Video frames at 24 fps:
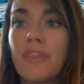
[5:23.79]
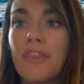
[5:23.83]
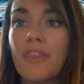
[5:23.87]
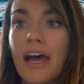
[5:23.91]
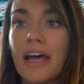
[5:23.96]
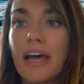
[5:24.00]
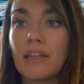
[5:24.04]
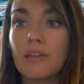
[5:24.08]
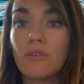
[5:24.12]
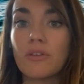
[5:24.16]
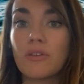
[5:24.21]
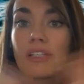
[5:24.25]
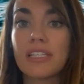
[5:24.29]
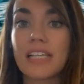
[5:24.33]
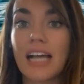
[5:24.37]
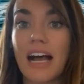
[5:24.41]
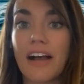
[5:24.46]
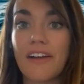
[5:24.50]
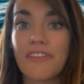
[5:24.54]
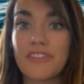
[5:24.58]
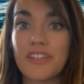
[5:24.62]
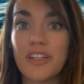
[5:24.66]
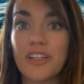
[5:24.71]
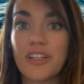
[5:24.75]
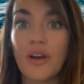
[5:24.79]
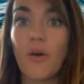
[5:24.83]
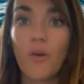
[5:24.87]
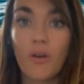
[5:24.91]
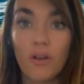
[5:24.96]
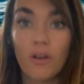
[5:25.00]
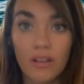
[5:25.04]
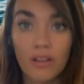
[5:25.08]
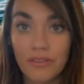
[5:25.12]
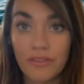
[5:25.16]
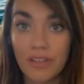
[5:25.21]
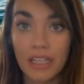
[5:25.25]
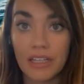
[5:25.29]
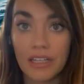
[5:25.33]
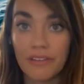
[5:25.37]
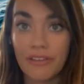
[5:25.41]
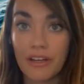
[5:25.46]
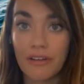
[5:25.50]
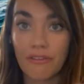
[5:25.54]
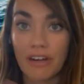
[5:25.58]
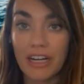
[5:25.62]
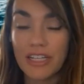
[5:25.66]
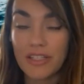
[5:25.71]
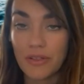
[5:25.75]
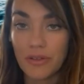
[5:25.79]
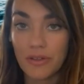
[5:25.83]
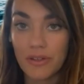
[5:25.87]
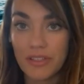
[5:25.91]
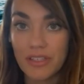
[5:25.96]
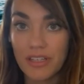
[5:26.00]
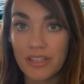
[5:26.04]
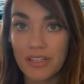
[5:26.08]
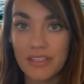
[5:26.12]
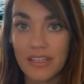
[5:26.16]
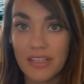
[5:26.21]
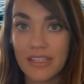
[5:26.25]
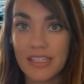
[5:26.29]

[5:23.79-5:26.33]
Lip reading: that looks after all of the living resources,